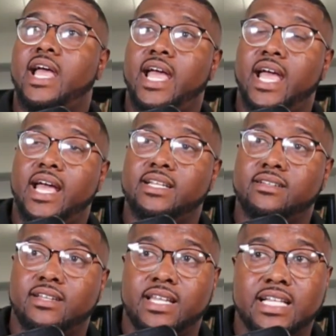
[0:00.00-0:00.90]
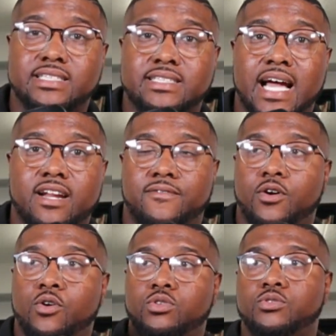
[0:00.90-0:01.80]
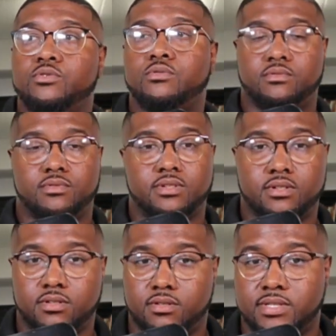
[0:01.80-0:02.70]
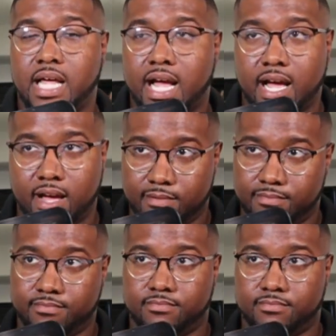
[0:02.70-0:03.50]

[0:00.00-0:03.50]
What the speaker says: And let's sign up for Hulu.com.